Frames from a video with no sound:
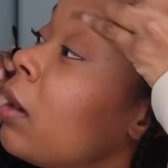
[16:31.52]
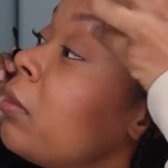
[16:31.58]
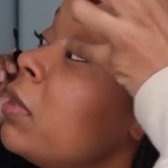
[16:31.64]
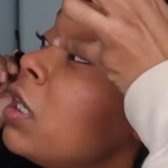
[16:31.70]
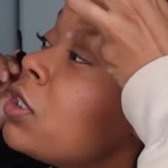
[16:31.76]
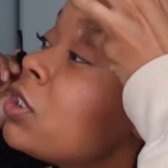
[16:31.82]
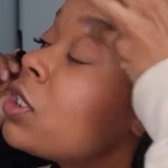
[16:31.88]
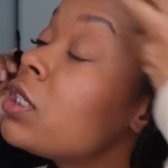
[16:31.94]
I'm
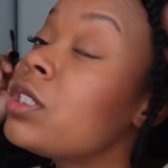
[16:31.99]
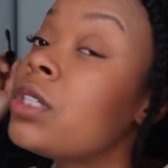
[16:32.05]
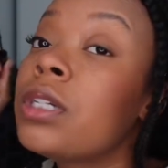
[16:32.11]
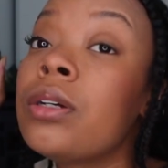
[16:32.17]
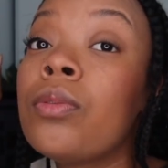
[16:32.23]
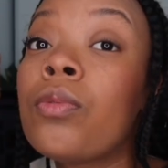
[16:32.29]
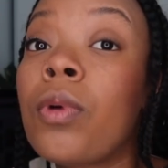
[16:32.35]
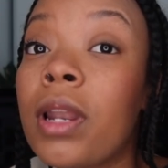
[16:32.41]
not
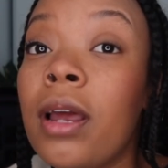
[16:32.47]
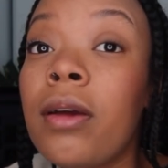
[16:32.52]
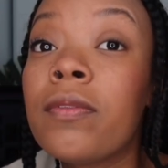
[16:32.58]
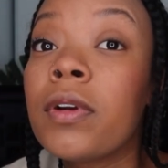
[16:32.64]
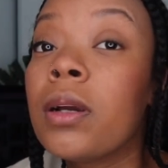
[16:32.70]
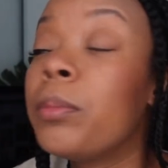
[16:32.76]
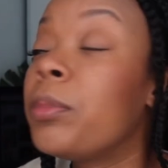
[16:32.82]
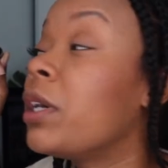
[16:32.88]
judging,
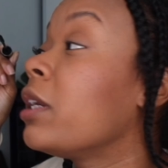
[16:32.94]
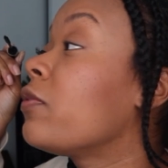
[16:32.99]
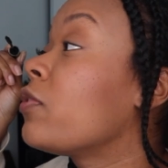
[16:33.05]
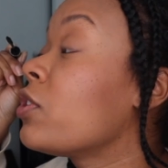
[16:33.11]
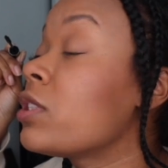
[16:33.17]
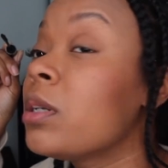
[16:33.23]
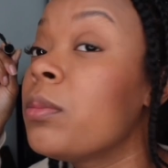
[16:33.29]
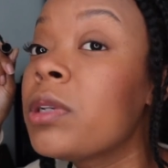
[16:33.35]
whatever. But
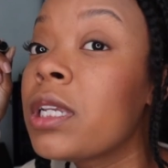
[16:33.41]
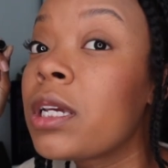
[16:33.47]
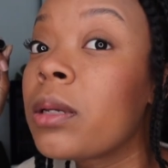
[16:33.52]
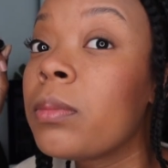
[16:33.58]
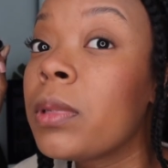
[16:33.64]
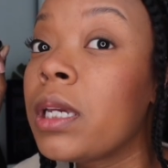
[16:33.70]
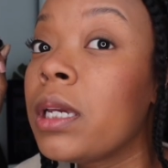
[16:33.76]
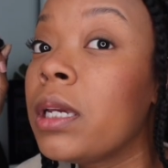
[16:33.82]
if you're someone
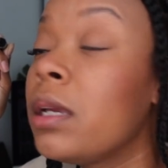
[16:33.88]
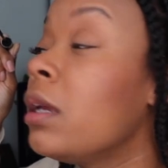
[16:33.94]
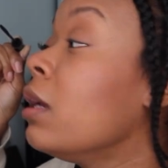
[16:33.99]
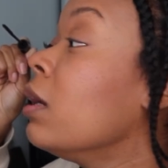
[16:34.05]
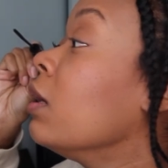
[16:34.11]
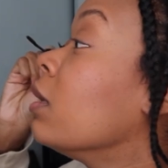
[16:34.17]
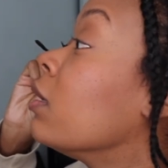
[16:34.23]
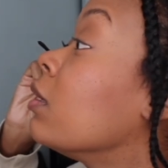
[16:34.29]
like
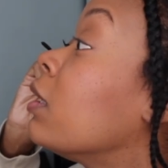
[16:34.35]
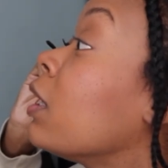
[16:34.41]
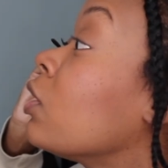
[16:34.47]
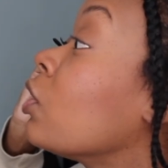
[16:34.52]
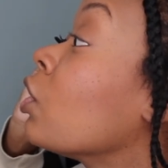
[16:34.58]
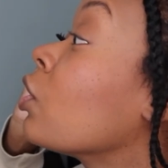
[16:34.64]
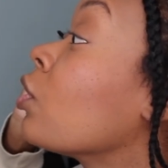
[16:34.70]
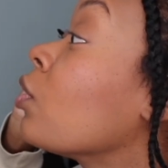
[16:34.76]
me,
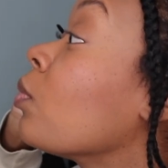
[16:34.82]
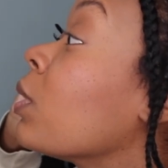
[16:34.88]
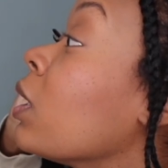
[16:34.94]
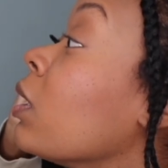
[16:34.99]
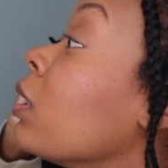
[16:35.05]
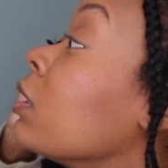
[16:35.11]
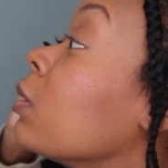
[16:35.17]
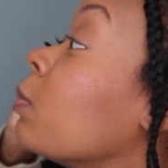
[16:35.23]
that your career